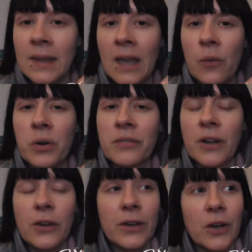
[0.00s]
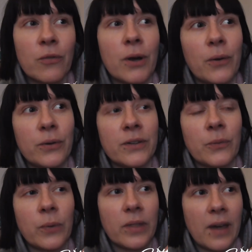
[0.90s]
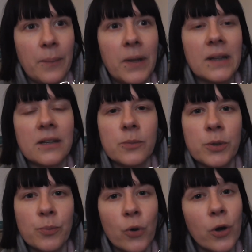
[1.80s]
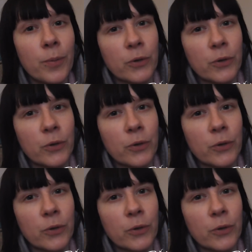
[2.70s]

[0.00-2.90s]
yeah, we're following around with them a little bit more,